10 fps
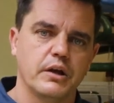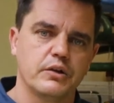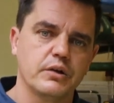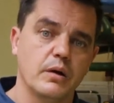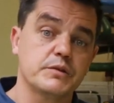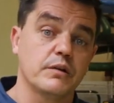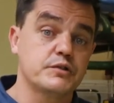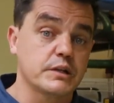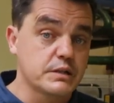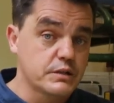in terms of
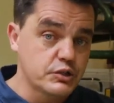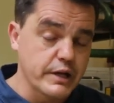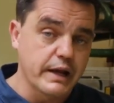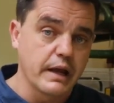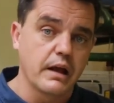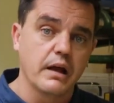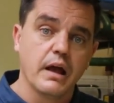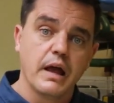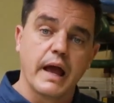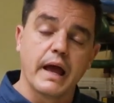just checking
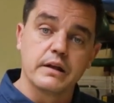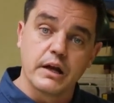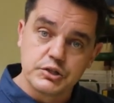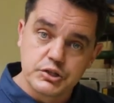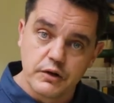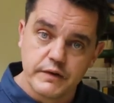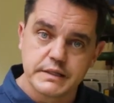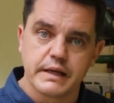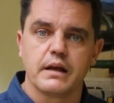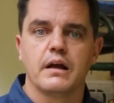and
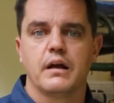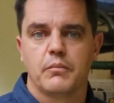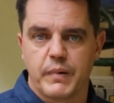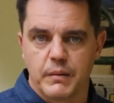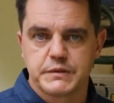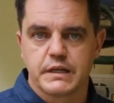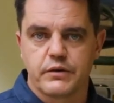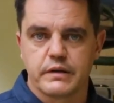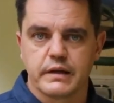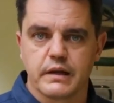servicing pumps
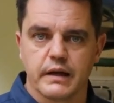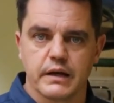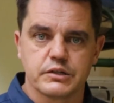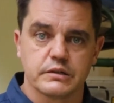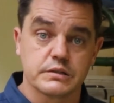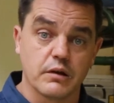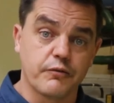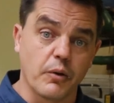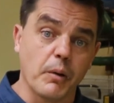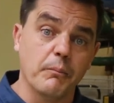and reticulation. So
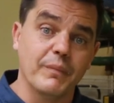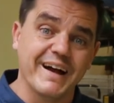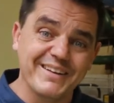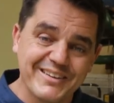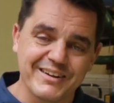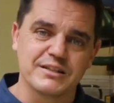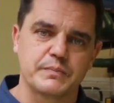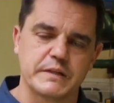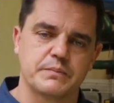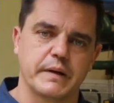from a maintenance
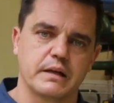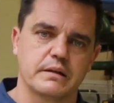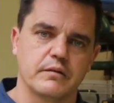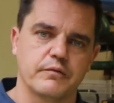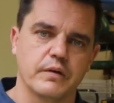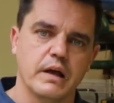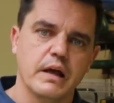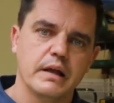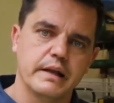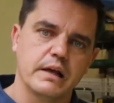perspective,
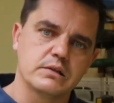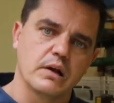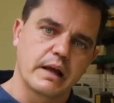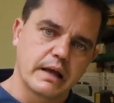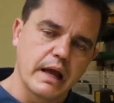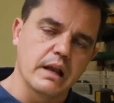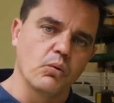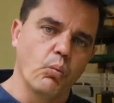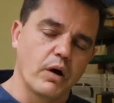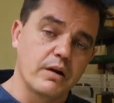there's
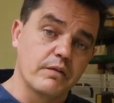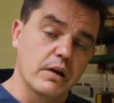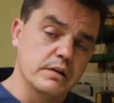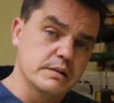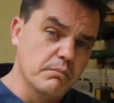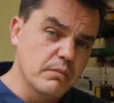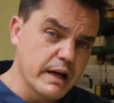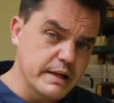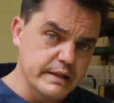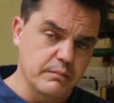again one of those
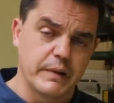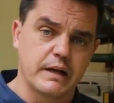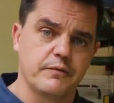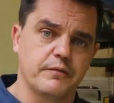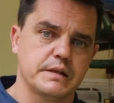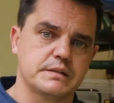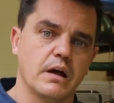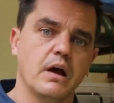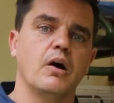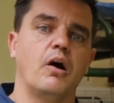amazing benefits
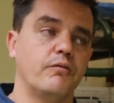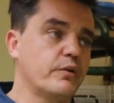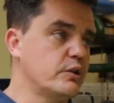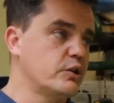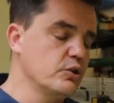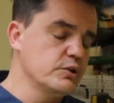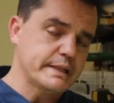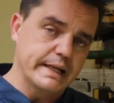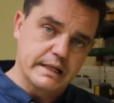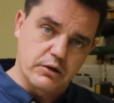of
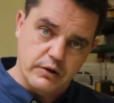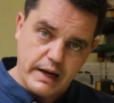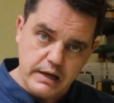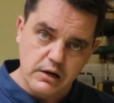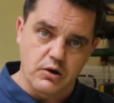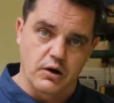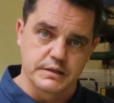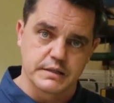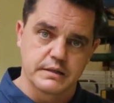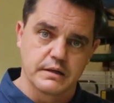reducing the running
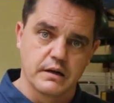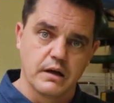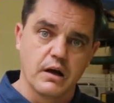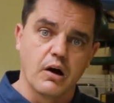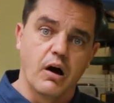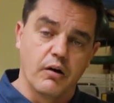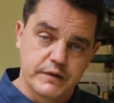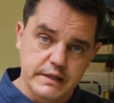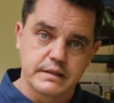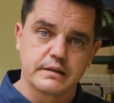cost
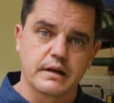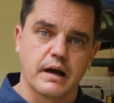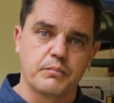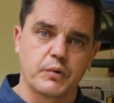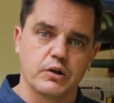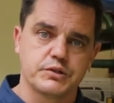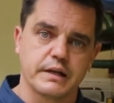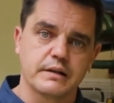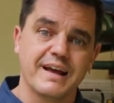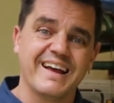of this entire
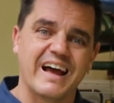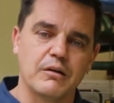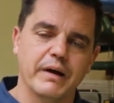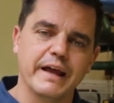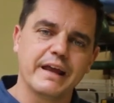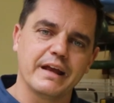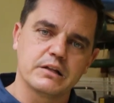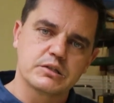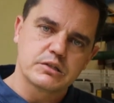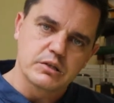project and making
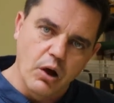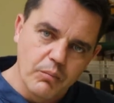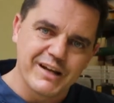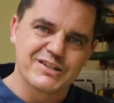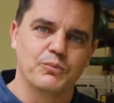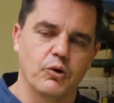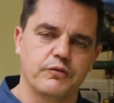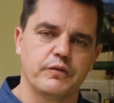it so much more